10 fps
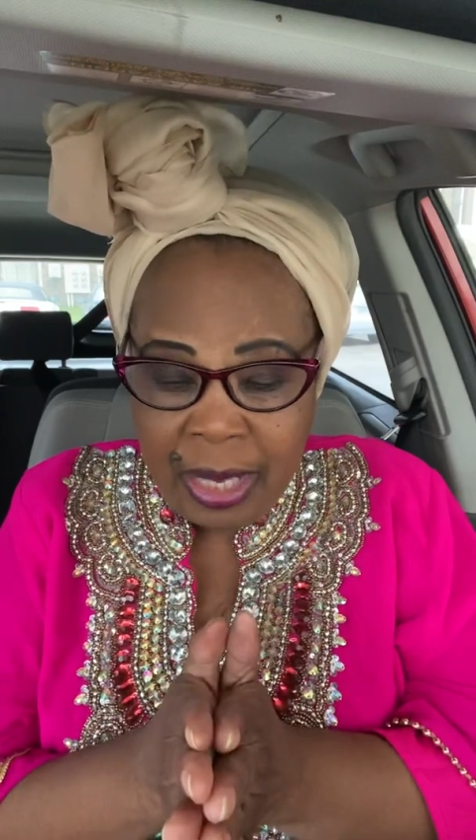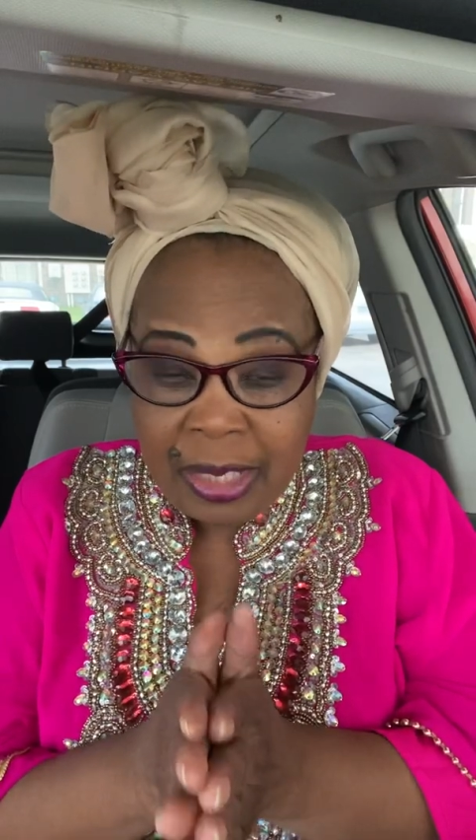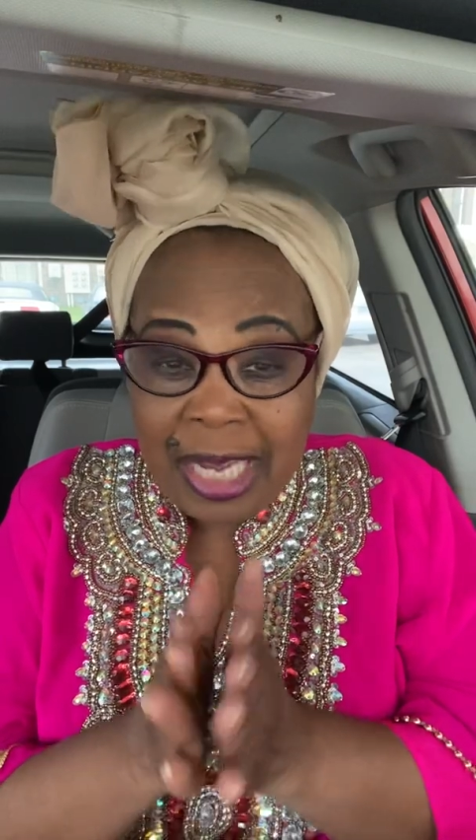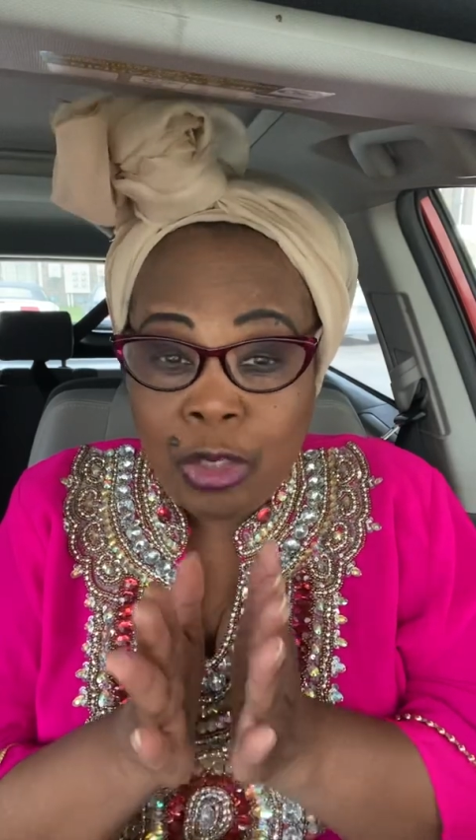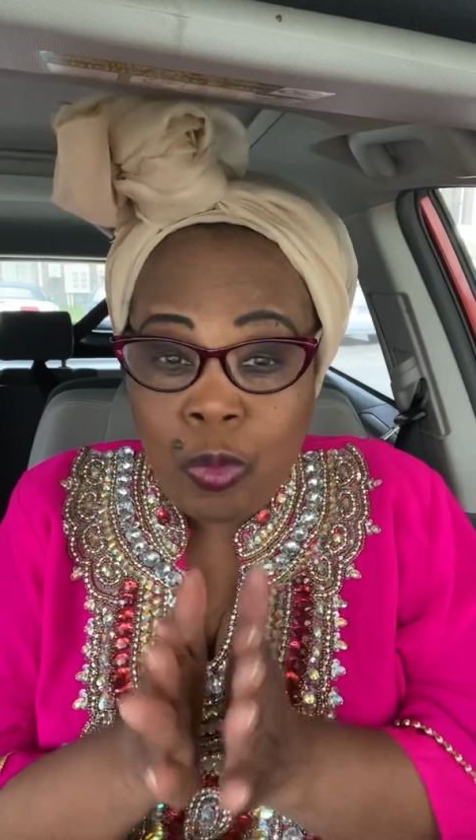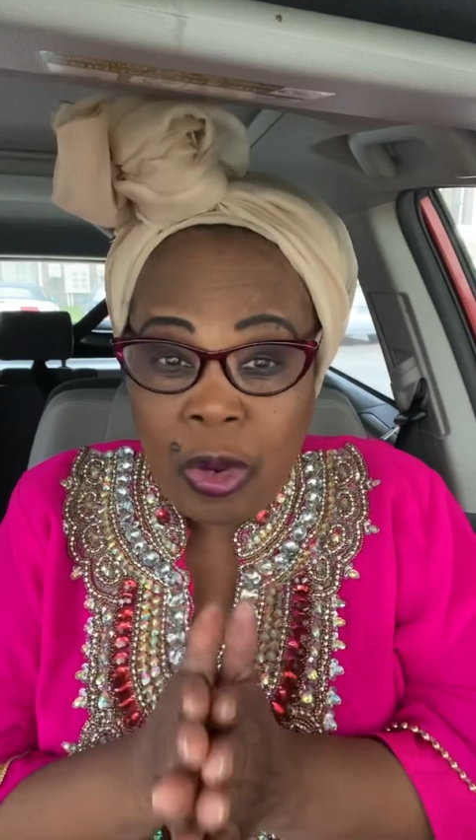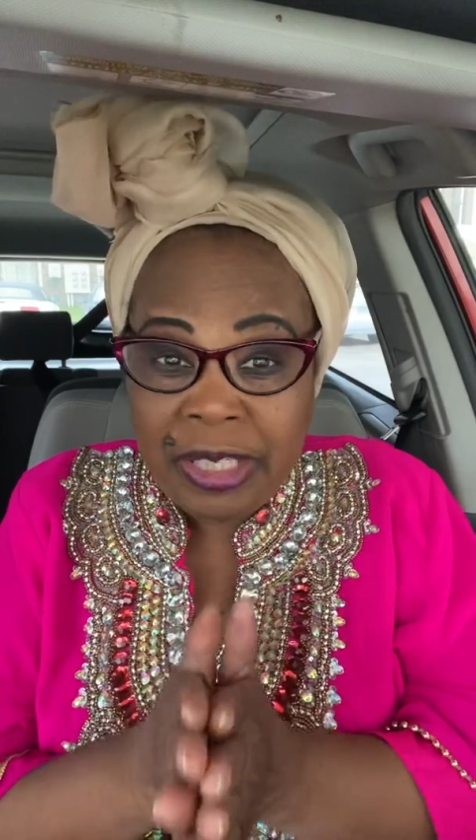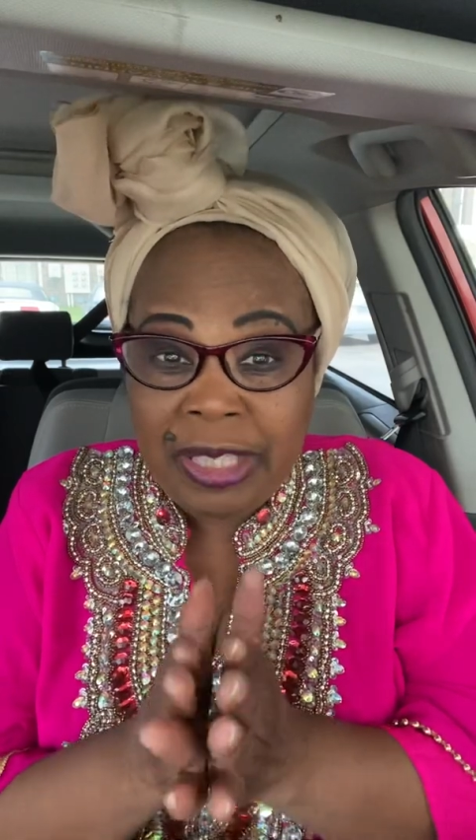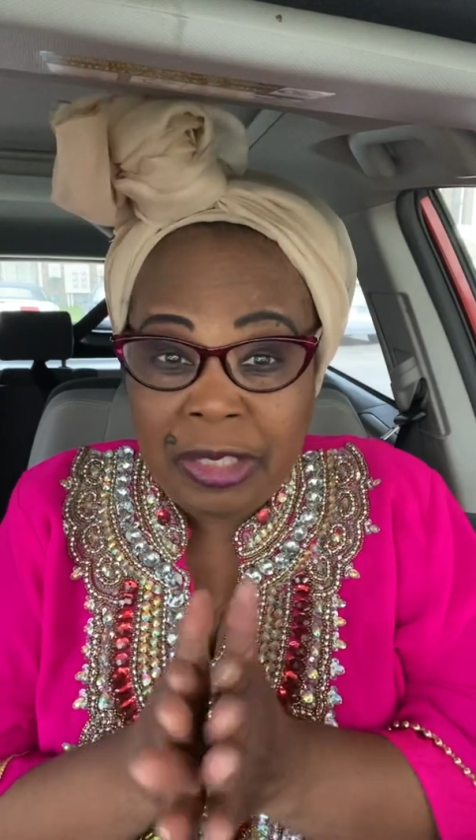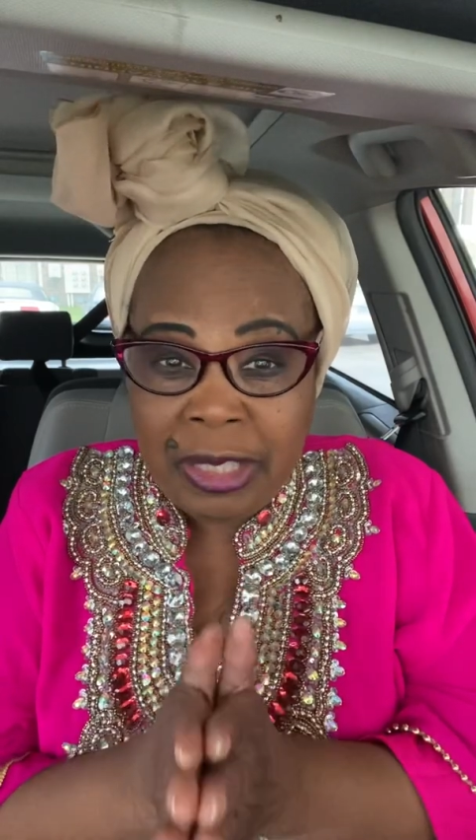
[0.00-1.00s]
That's what
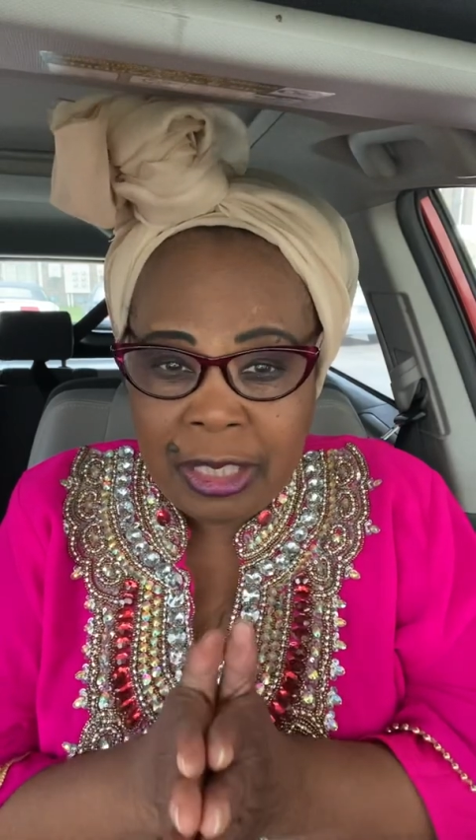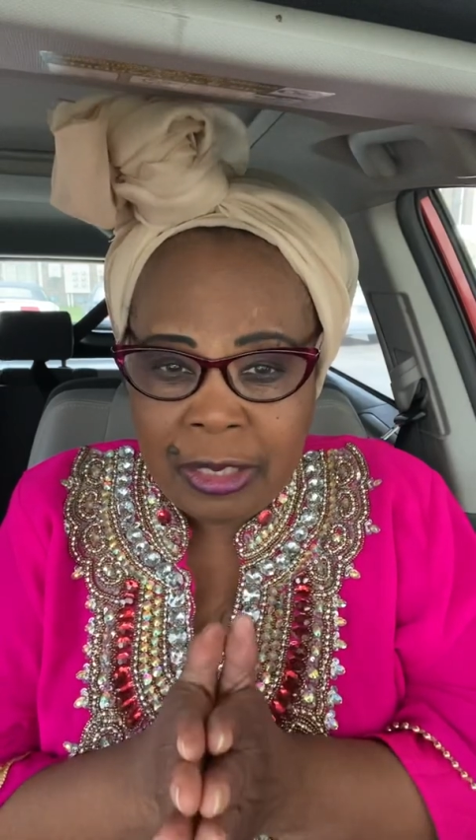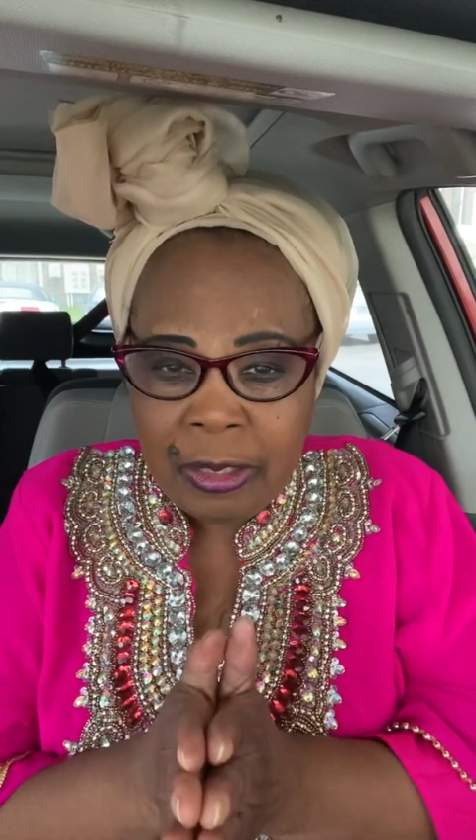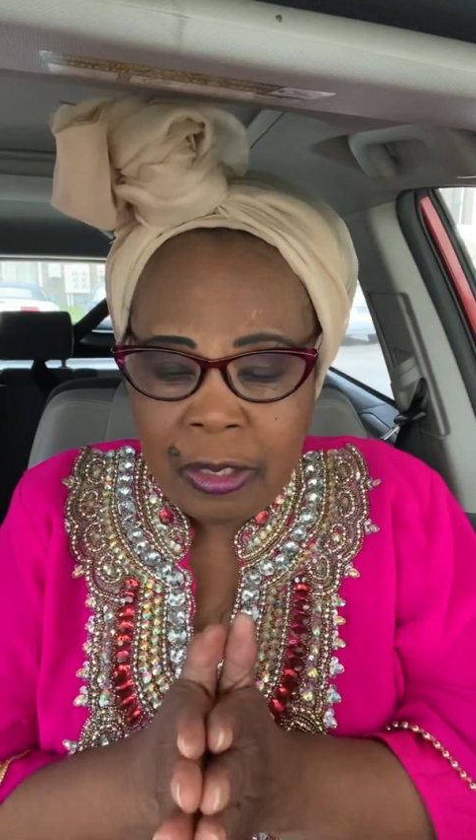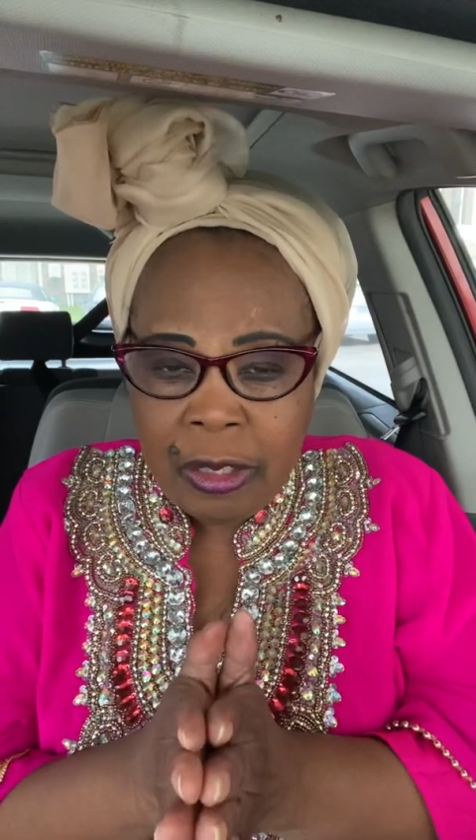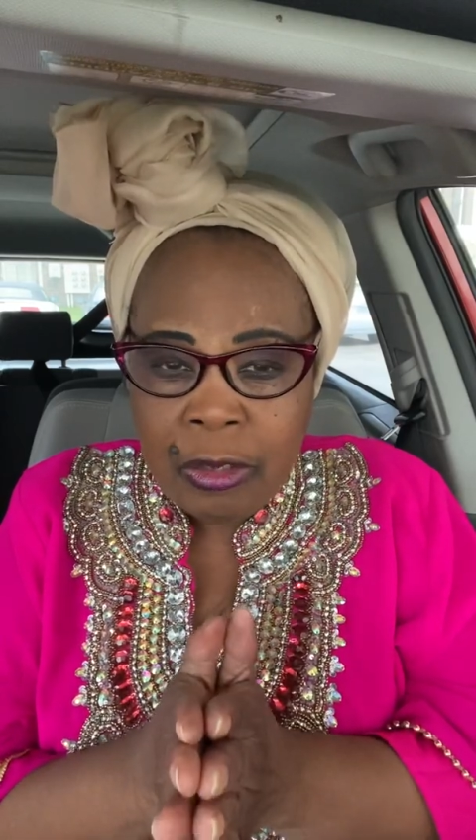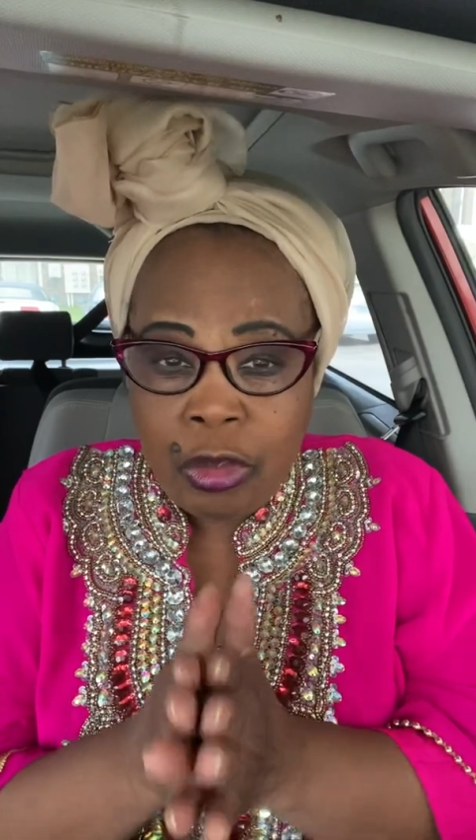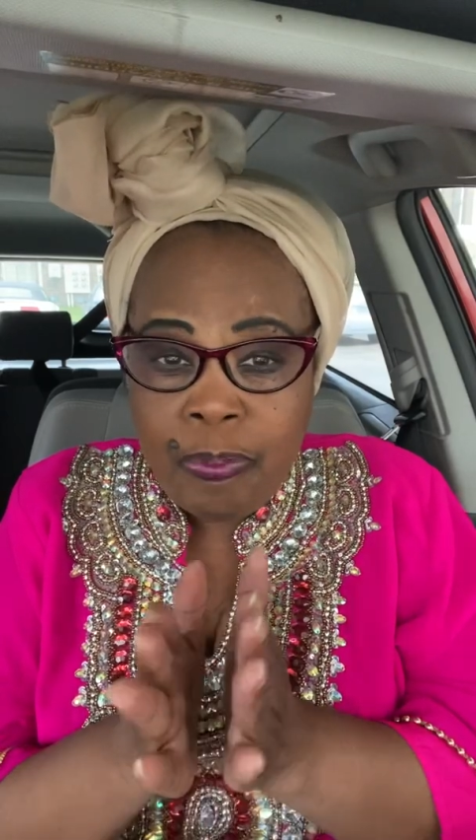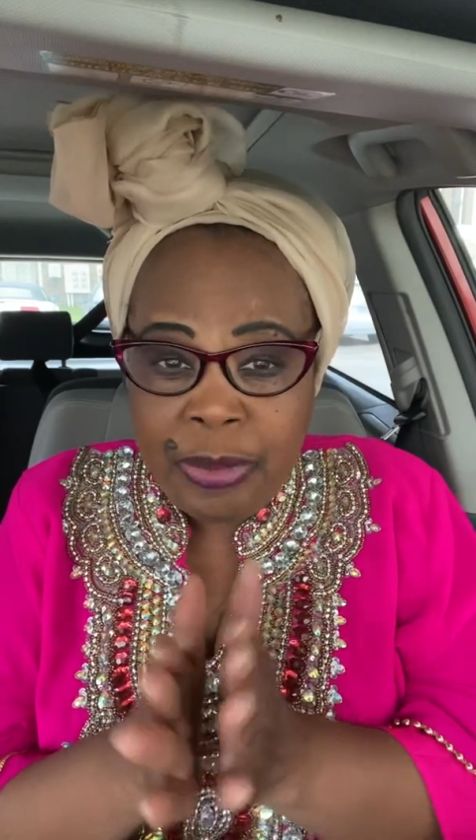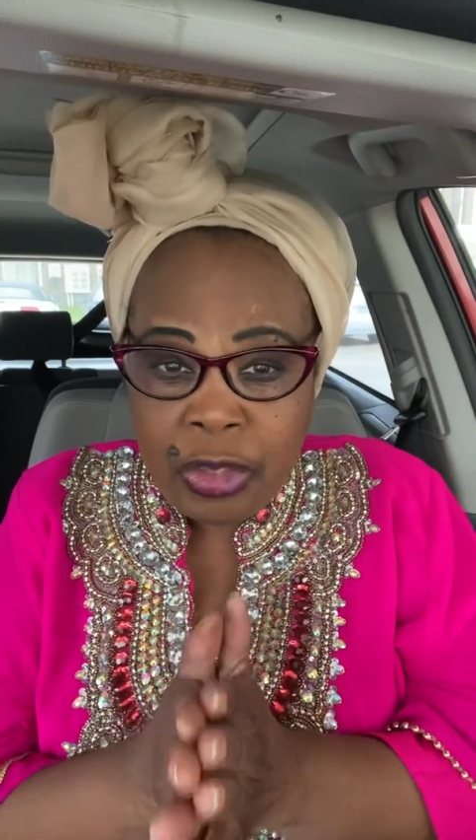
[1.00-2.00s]
he did to
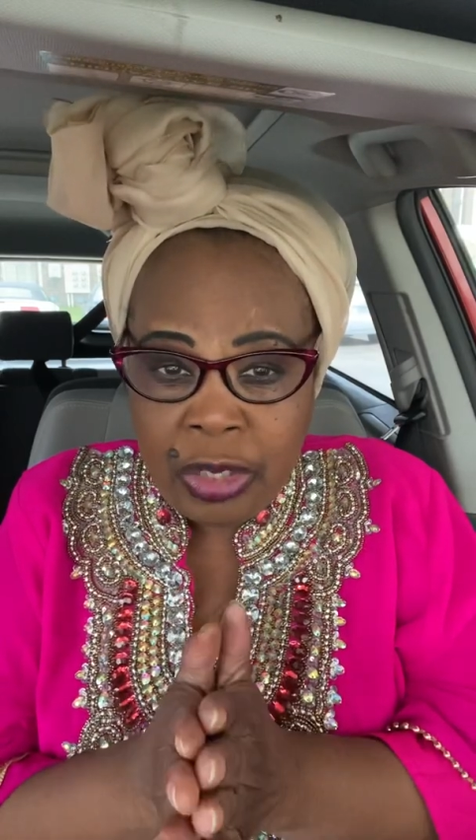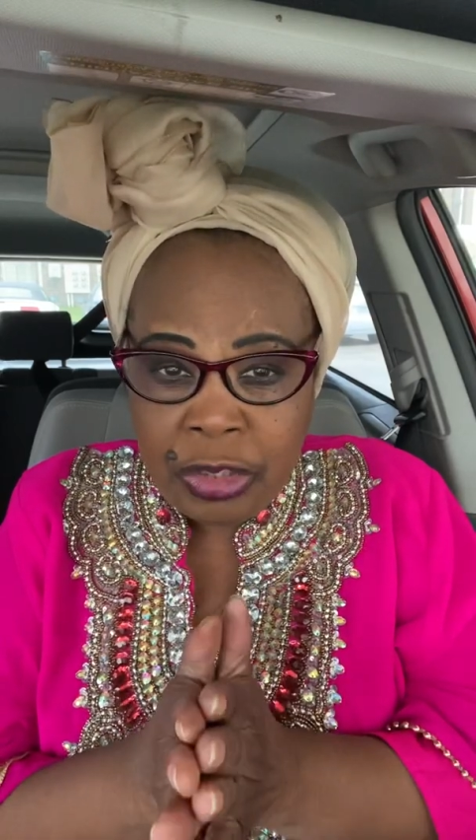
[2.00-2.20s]
betray